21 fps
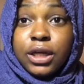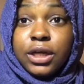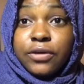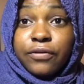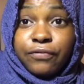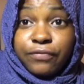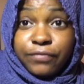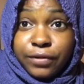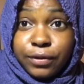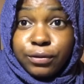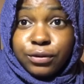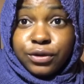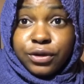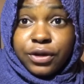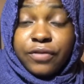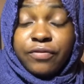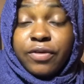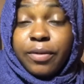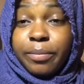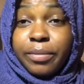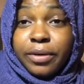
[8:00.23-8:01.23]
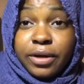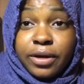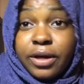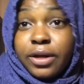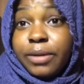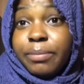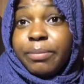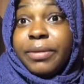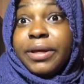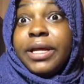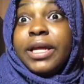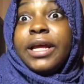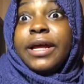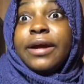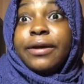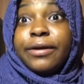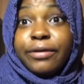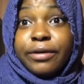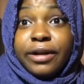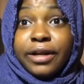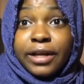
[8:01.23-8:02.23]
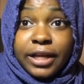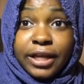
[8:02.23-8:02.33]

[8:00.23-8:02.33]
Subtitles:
In the future, if I become a good